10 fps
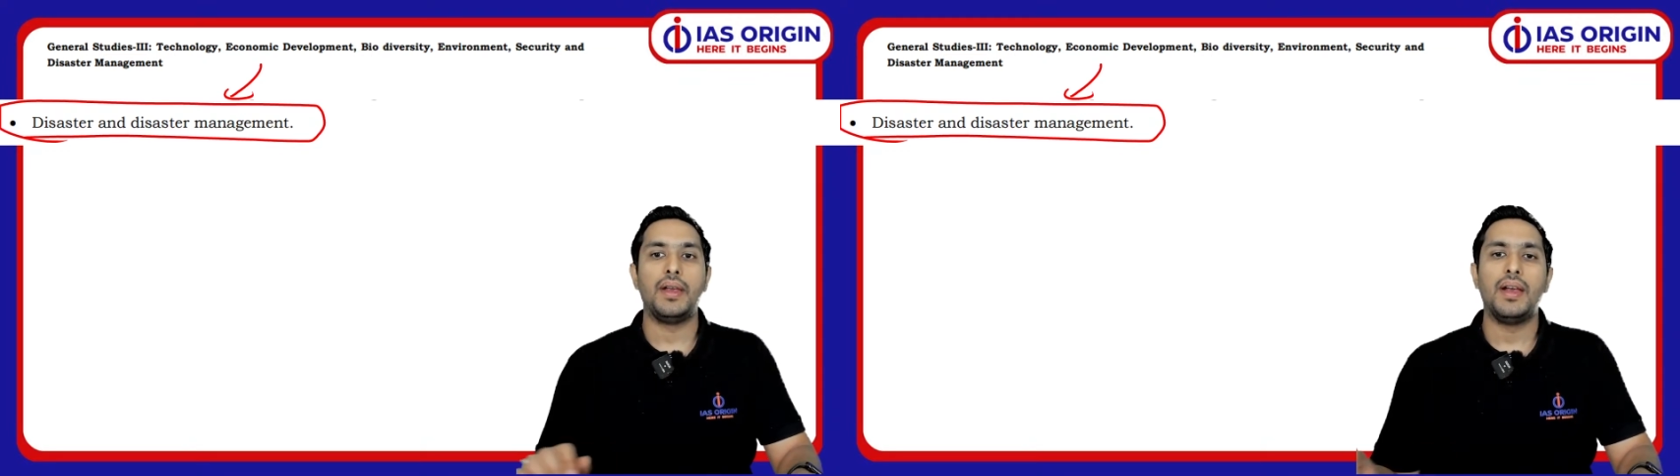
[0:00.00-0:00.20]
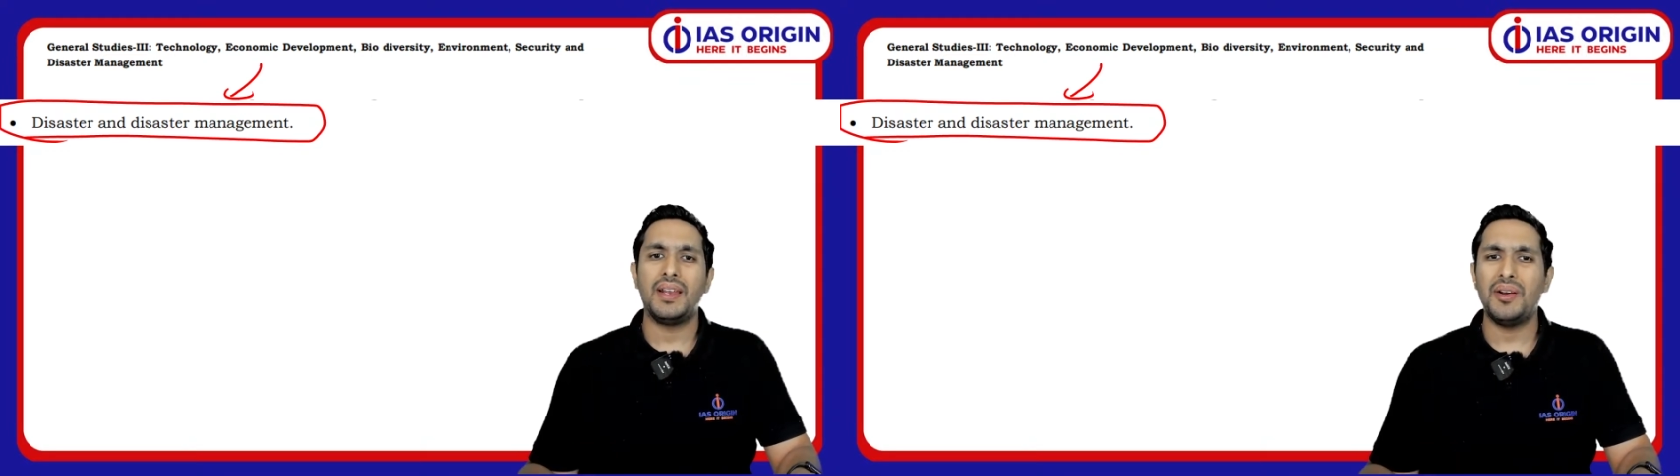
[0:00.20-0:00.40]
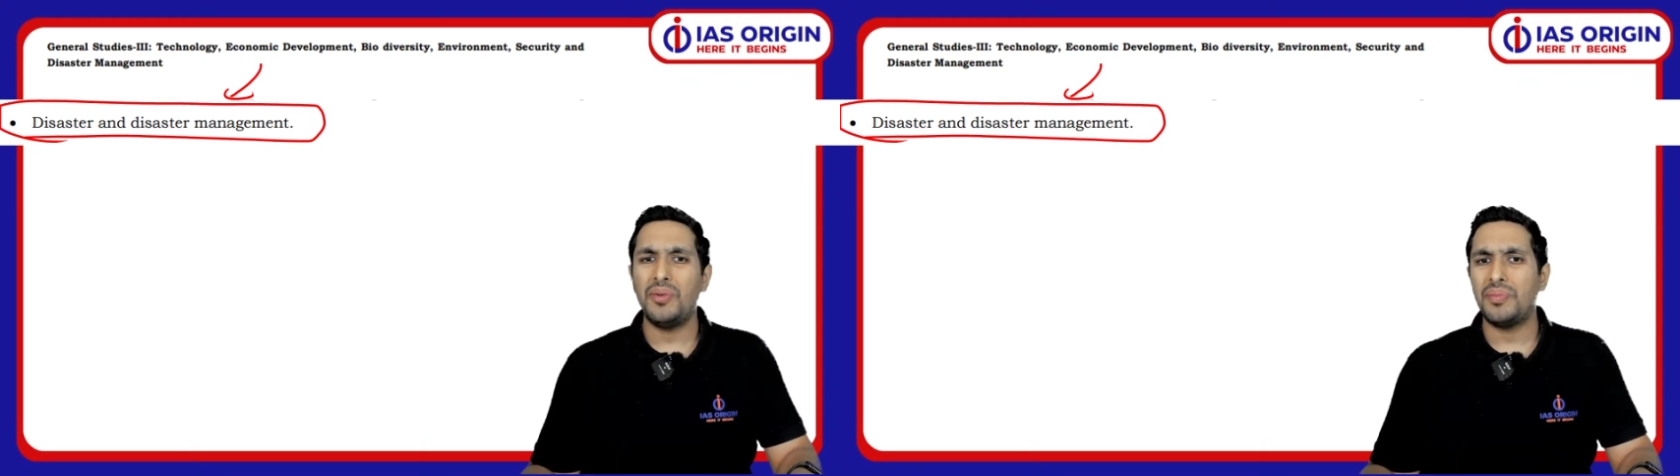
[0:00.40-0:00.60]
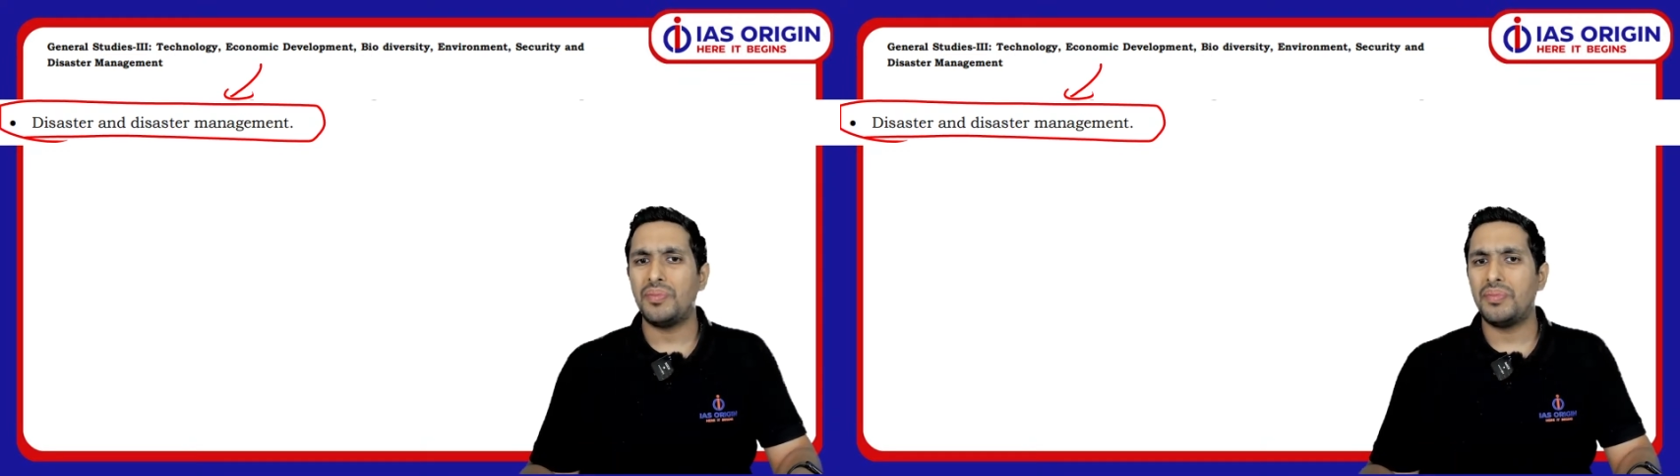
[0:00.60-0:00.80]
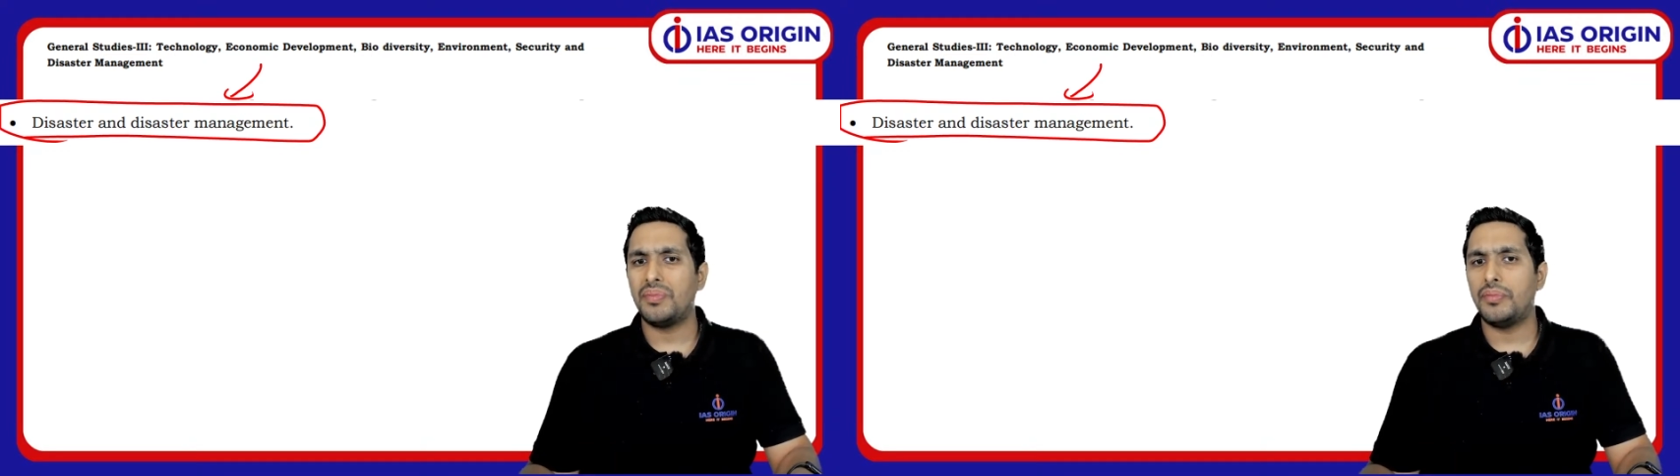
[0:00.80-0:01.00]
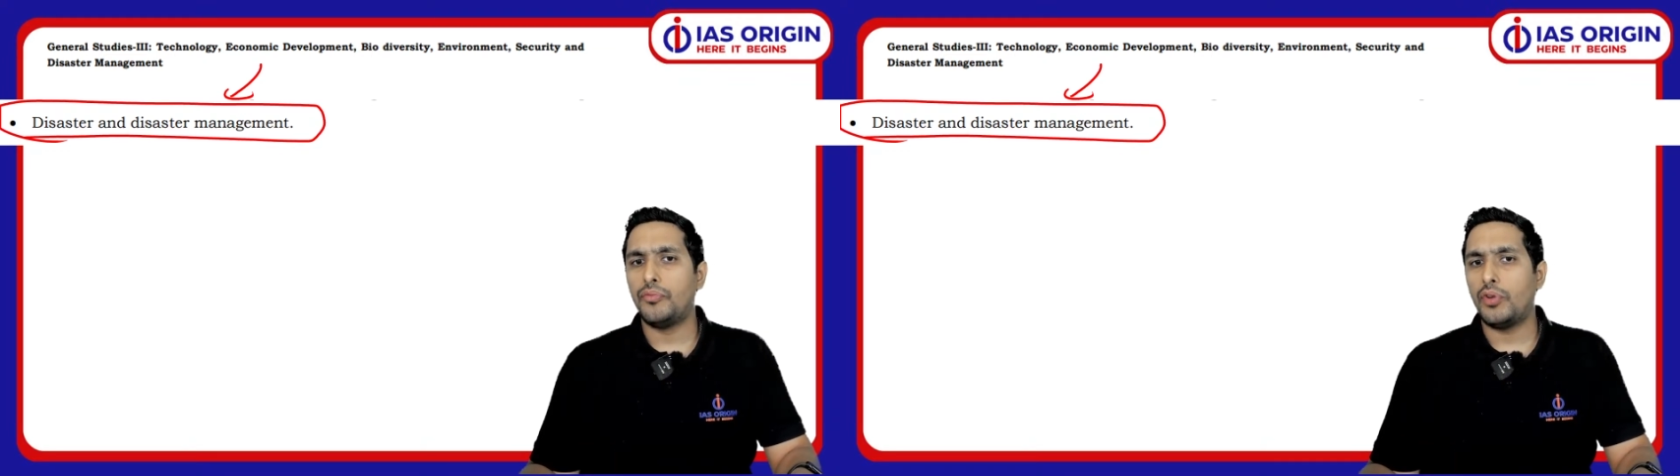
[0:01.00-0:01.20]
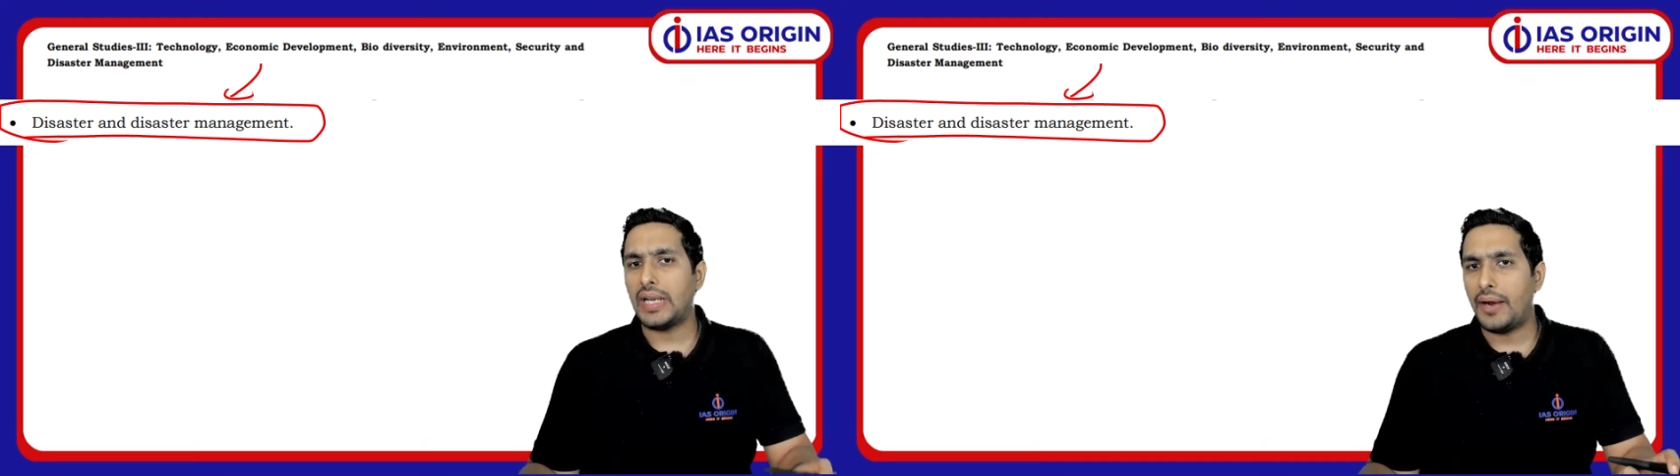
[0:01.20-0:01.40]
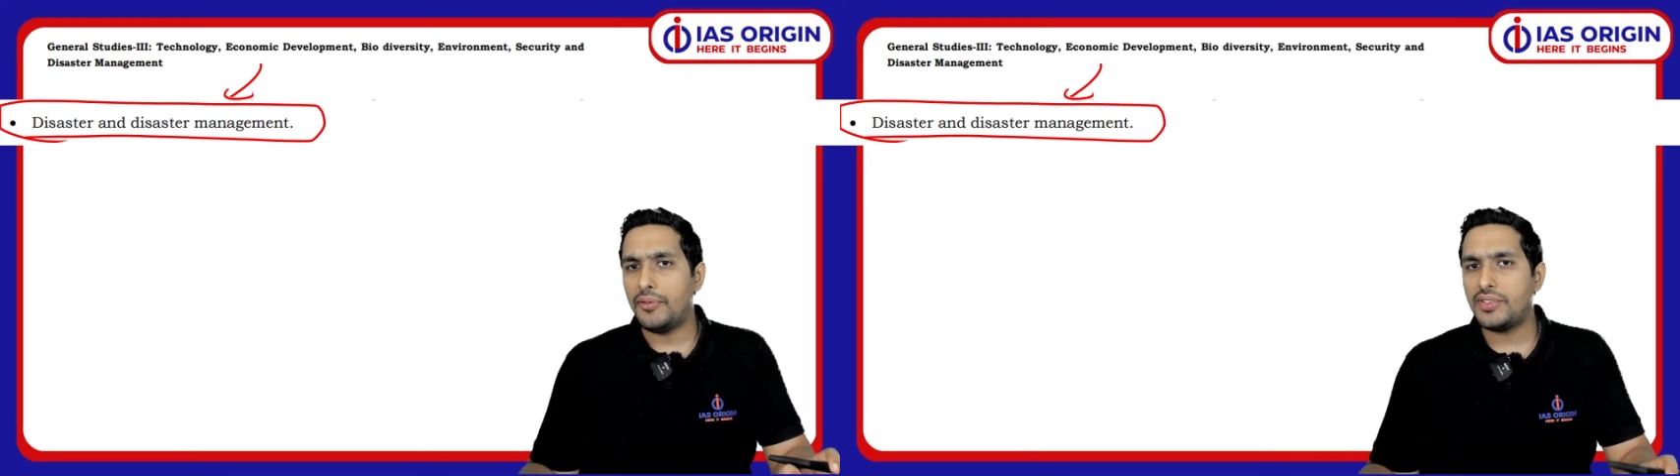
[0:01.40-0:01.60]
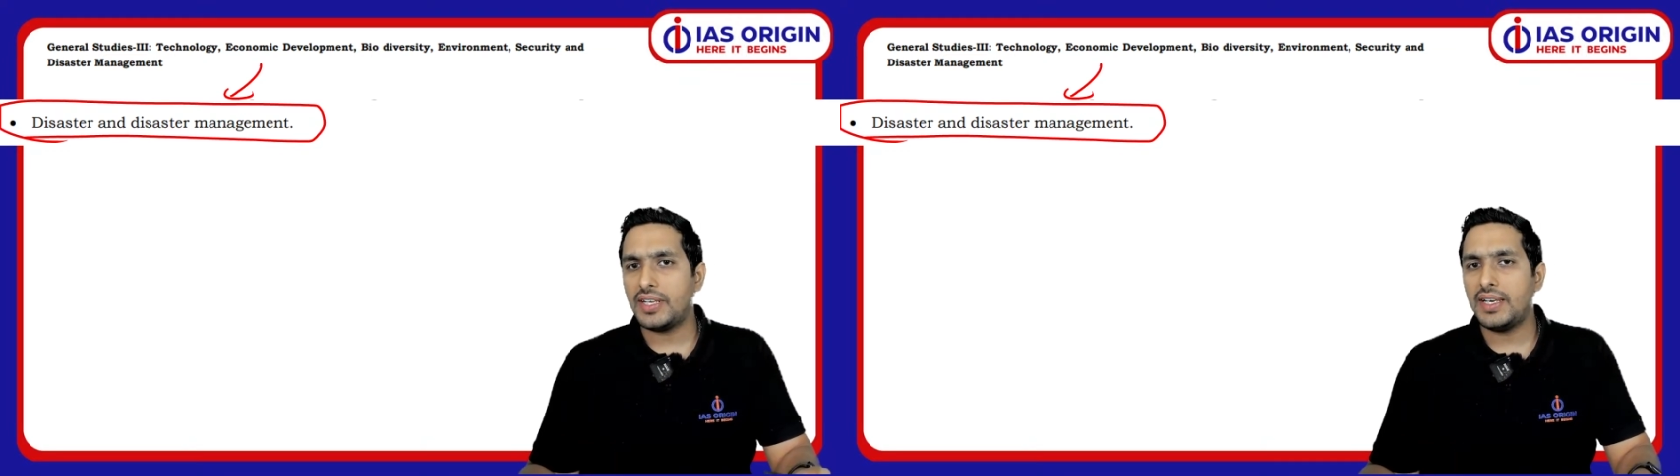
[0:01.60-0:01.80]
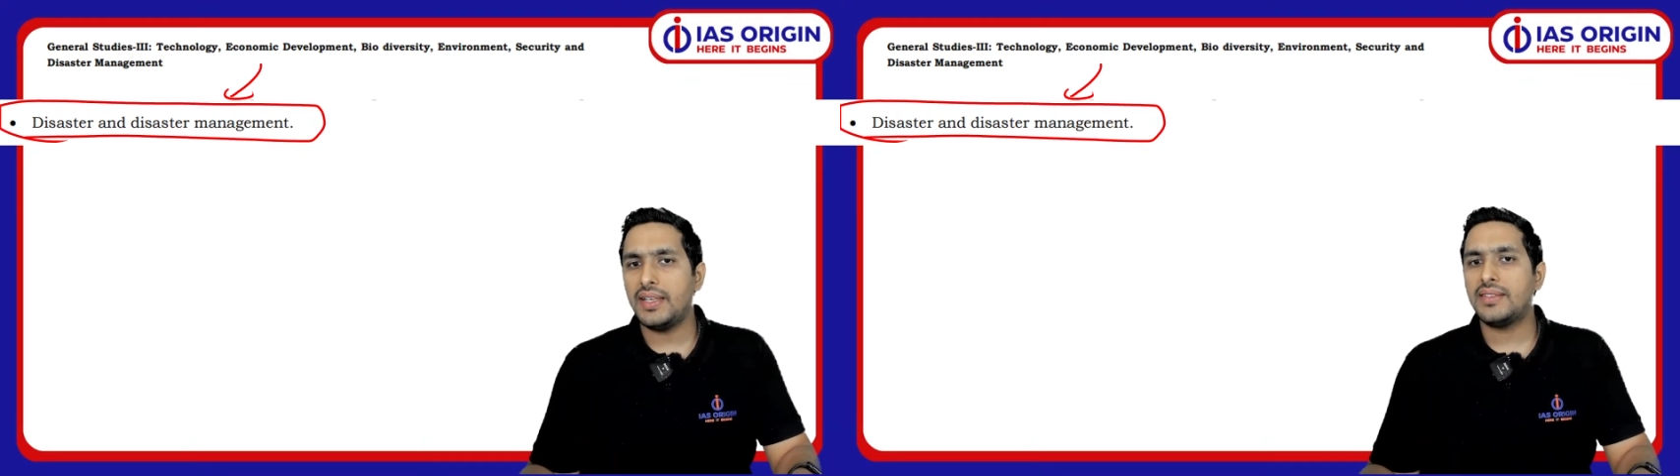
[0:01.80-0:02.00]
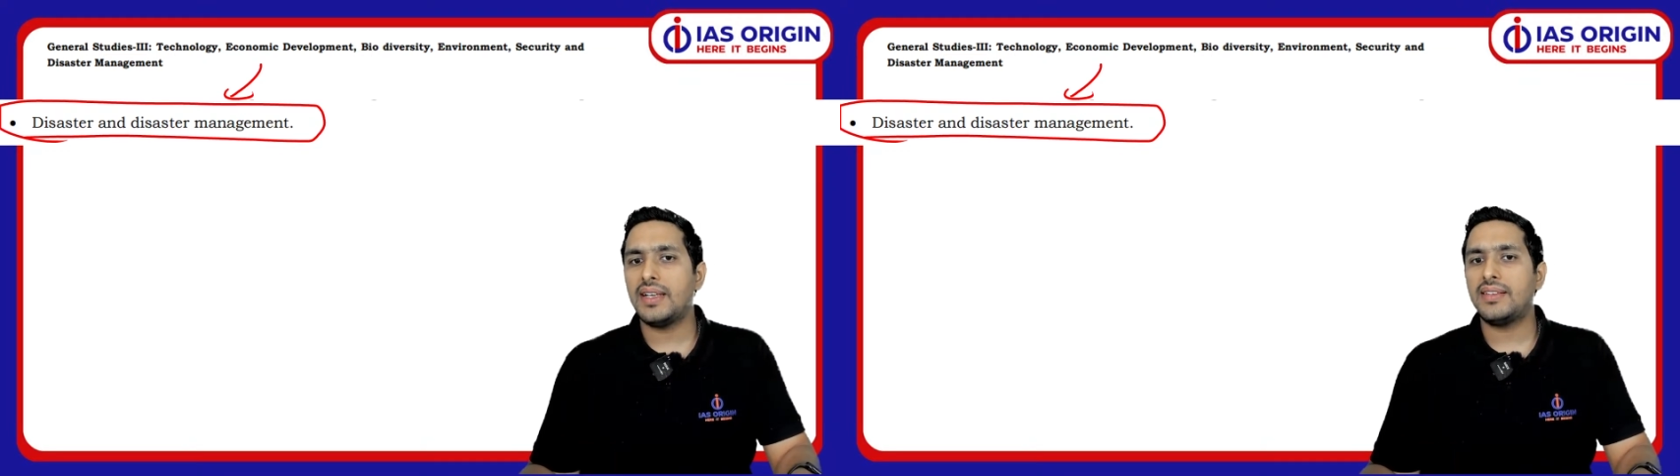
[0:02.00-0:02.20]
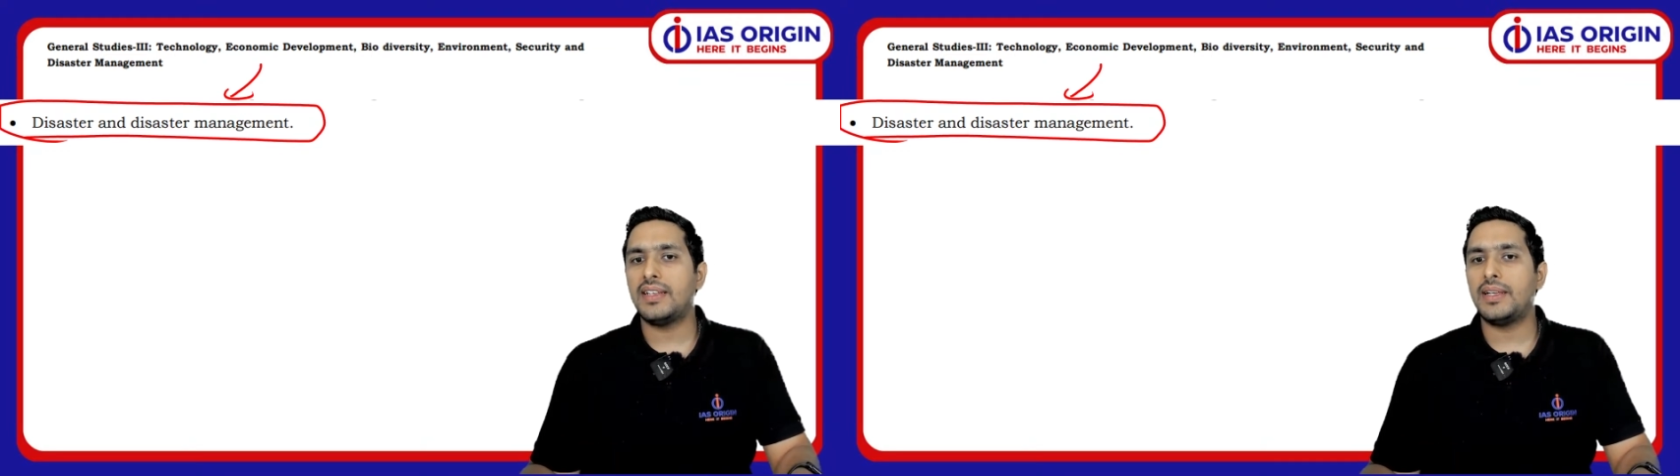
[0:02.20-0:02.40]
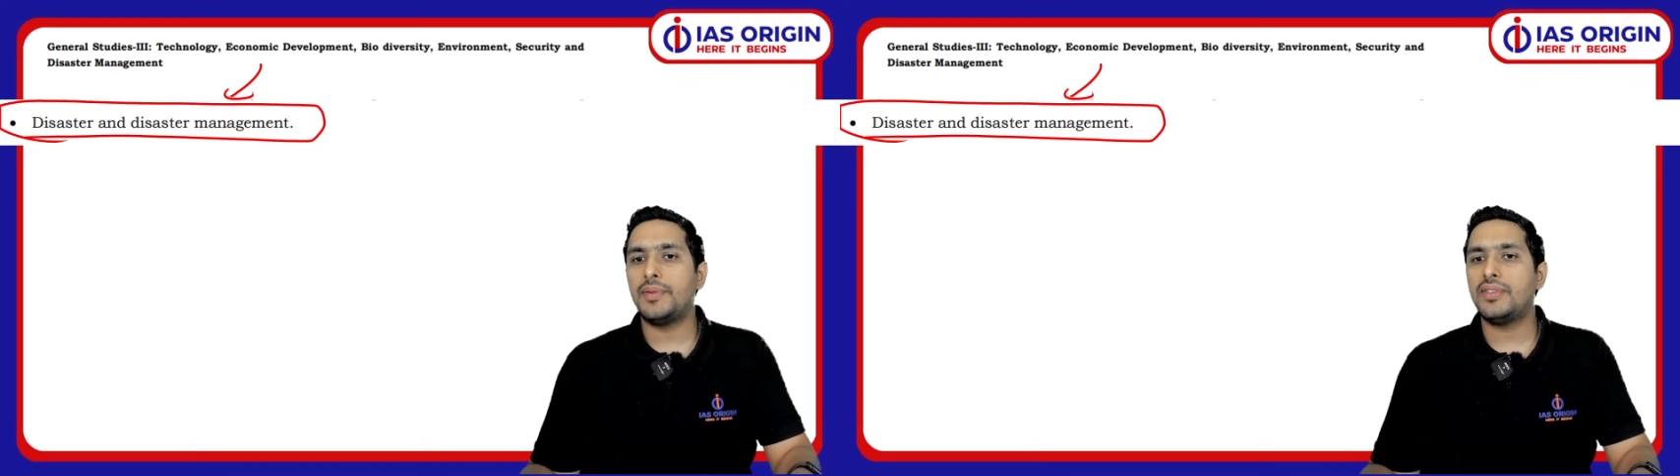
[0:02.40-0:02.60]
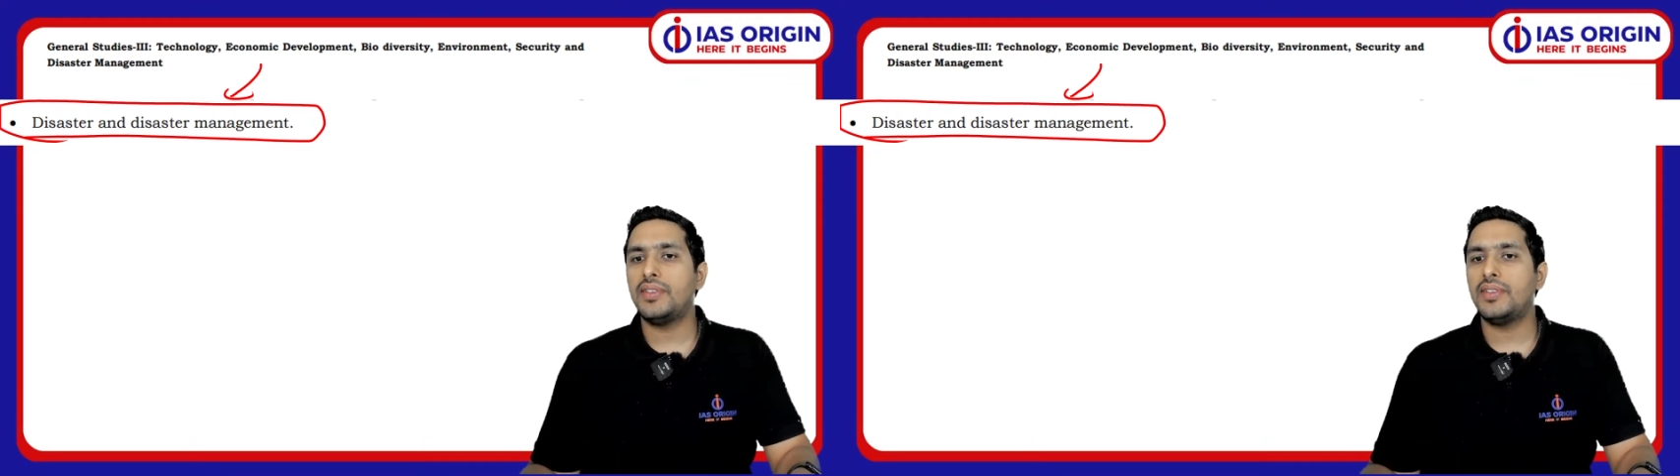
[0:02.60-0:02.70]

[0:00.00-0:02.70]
Now, what I would say is that syllabus